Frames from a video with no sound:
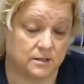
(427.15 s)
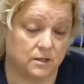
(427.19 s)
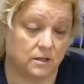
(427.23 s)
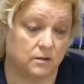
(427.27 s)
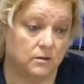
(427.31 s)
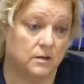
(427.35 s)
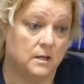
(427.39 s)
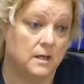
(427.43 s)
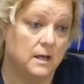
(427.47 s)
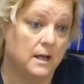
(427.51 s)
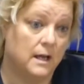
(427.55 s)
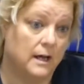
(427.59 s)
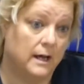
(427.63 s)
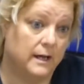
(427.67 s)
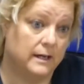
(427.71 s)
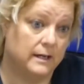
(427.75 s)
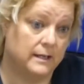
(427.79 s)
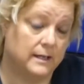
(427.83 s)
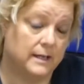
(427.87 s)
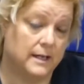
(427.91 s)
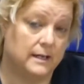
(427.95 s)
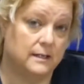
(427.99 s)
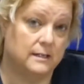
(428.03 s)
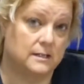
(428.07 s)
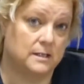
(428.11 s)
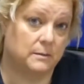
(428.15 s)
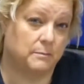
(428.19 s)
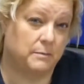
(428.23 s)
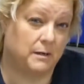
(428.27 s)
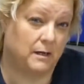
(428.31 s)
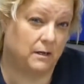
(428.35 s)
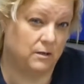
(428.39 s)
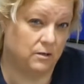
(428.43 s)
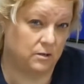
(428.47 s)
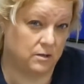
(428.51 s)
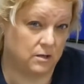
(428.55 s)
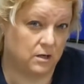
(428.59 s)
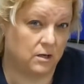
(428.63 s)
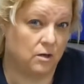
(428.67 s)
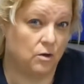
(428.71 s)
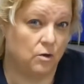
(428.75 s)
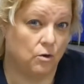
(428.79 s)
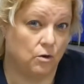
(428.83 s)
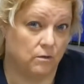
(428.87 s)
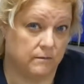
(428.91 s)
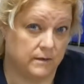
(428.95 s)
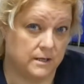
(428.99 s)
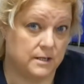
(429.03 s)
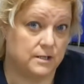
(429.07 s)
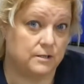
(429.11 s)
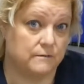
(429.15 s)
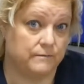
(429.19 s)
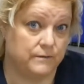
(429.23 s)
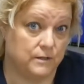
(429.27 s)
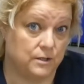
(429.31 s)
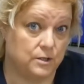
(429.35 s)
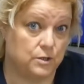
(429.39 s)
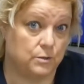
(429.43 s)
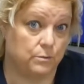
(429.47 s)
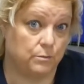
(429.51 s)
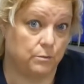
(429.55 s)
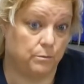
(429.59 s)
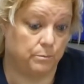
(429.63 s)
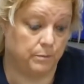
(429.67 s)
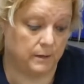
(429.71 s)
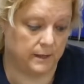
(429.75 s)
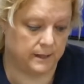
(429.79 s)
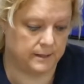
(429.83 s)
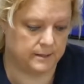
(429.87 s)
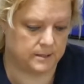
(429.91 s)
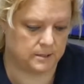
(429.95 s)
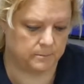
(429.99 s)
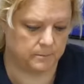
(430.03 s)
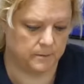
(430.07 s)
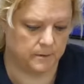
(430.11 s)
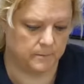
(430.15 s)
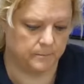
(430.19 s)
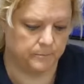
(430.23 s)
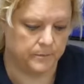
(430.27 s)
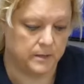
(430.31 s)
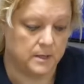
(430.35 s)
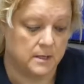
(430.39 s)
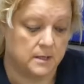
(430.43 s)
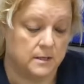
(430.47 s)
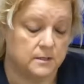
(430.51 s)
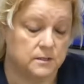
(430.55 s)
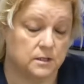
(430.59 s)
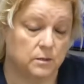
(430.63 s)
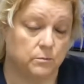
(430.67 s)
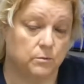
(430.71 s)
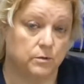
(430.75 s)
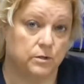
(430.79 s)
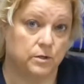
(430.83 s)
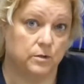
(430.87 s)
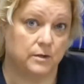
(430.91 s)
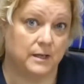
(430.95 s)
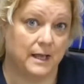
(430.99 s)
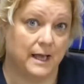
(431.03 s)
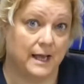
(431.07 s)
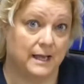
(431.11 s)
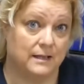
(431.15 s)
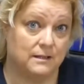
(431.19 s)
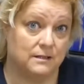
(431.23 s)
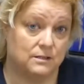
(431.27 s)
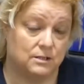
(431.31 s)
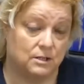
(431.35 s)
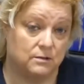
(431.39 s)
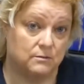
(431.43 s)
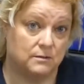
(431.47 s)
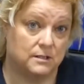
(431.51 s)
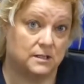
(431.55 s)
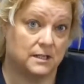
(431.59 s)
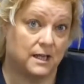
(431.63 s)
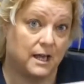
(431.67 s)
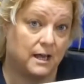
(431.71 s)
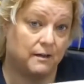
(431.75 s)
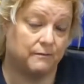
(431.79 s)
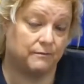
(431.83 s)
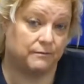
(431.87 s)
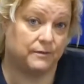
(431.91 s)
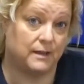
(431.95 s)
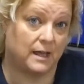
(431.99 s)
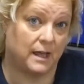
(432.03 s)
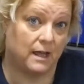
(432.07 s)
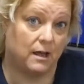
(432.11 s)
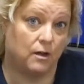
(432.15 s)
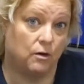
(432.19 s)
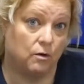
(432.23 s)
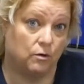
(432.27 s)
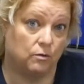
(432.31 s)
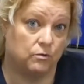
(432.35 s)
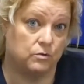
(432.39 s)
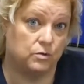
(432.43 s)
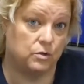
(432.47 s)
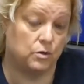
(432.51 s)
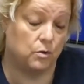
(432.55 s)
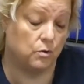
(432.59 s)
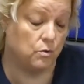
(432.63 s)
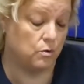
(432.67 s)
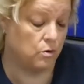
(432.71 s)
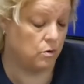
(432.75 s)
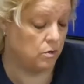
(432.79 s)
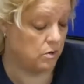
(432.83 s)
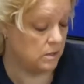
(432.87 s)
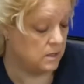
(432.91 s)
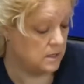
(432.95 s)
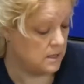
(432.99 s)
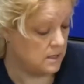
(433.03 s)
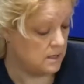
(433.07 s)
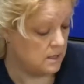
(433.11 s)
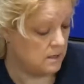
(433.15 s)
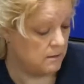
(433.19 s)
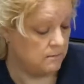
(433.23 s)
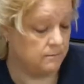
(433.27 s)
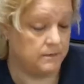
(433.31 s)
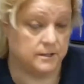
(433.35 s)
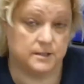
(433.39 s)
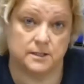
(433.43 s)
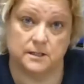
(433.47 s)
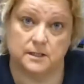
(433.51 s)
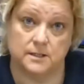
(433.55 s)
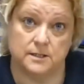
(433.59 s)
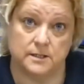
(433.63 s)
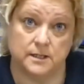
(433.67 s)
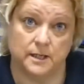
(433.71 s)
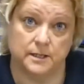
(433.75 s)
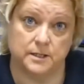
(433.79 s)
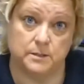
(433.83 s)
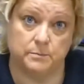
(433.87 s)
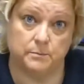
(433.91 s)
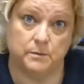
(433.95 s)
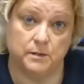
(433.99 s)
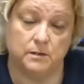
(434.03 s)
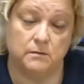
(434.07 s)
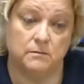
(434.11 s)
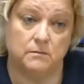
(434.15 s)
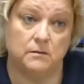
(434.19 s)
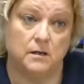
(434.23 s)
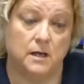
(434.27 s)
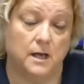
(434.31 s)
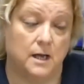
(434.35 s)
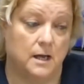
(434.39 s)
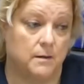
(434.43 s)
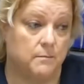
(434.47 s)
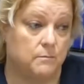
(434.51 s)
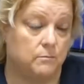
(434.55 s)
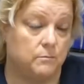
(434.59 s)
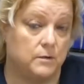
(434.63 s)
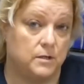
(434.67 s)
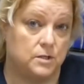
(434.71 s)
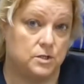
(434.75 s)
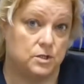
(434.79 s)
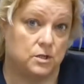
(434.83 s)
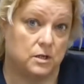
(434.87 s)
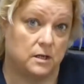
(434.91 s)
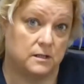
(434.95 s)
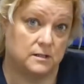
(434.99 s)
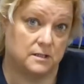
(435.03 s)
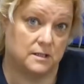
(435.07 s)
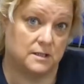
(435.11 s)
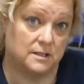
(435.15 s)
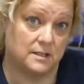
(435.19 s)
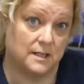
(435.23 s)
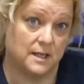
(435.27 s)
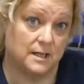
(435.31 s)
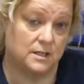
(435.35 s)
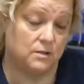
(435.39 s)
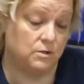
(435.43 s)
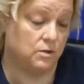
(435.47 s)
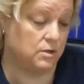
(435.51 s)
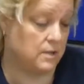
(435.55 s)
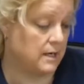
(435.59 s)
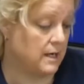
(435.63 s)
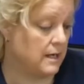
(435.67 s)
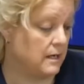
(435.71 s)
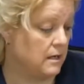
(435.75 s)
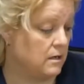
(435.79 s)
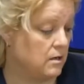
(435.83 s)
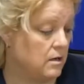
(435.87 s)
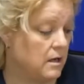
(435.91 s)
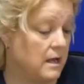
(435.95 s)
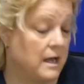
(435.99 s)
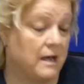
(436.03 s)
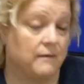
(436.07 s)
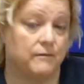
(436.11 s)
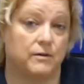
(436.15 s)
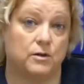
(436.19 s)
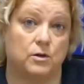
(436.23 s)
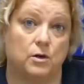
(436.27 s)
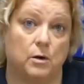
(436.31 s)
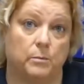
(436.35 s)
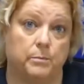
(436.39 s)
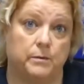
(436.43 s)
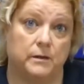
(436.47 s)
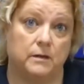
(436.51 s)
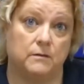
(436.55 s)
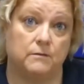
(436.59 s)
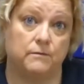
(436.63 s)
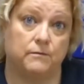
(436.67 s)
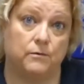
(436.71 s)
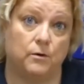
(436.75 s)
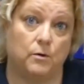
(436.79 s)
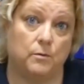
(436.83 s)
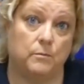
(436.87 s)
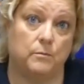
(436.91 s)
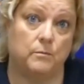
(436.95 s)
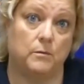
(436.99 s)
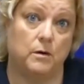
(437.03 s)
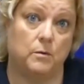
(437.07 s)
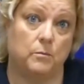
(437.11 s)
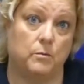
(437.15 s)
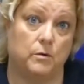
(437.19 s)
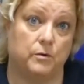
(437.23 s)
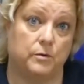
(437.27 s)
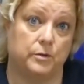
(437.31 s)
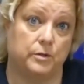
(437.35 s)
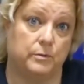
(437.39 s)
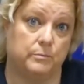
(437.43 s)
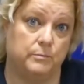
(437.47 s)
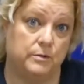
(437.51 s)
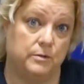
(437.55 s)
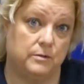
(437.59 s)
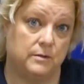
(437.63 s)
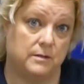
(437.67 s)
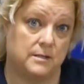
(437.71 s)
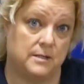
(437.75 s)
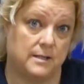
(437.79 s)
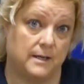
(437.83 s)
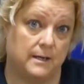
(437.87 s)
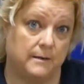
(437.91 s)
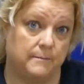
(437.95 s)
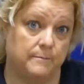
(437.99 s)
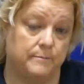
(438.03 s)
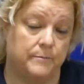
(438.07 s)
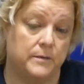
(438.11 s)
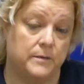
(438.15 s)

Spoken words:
So, and again, it's about looking at your individual placement. So what you can do is have that on your risk assessment, which, as I said, you can have a copy from One Community.